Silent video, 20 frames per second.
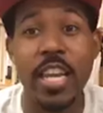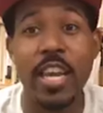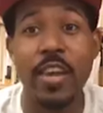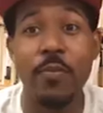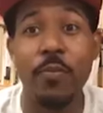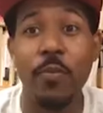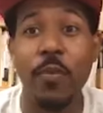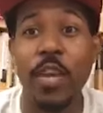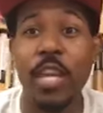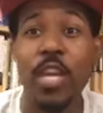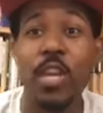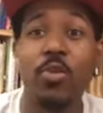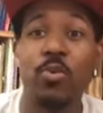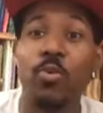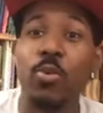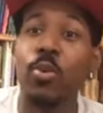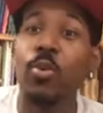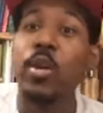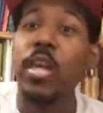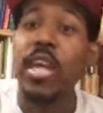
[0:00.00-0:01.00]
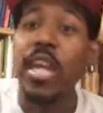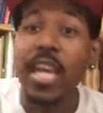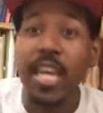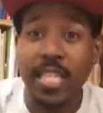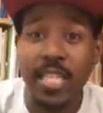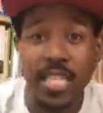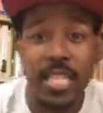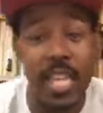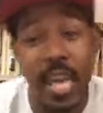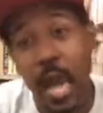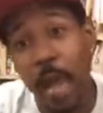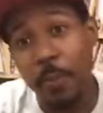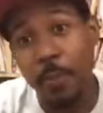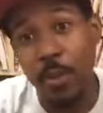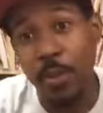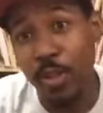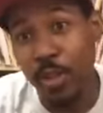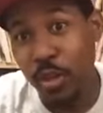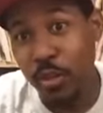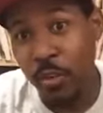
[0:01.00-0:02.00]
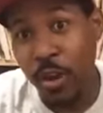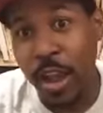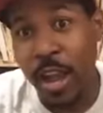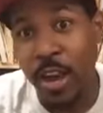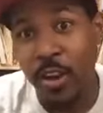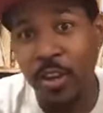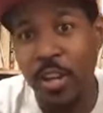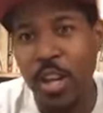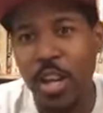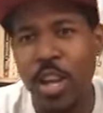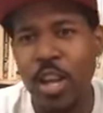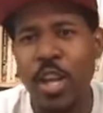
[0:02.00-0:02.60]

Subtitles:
if when he threw his cap on the ground,